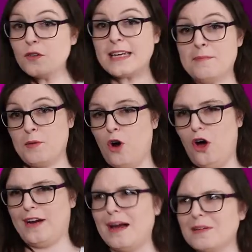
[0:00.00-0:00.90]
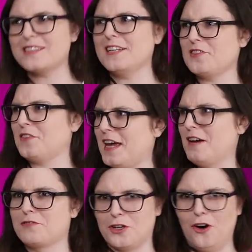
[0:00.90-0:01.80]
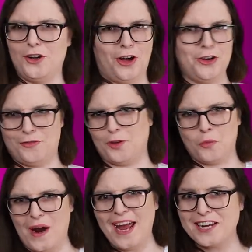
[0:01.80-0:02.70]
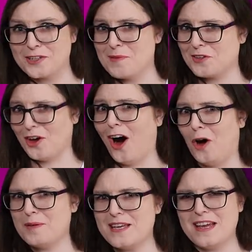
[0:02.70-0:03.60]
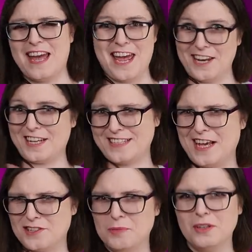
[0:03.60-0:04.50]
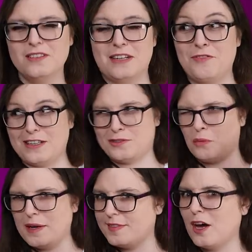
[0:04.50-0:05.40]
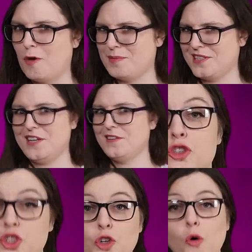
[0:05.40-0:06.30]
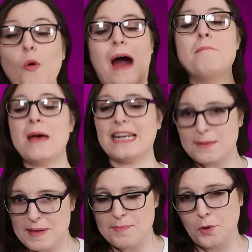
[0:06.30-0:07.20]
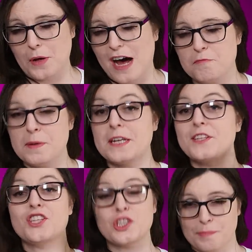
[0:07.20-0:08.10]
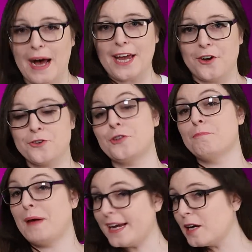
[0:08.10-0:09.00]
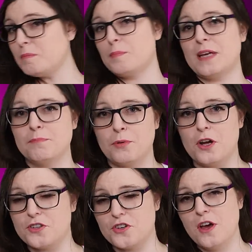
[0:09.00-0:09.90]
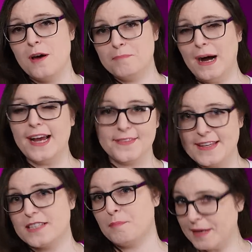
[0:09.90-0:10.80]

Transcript: don't get me wrong, I'm not saying that they have gone out of their way to make the hobby inaccessible, in fact, quite the opposite. So many people have been inspired to pick up a paintbrush by this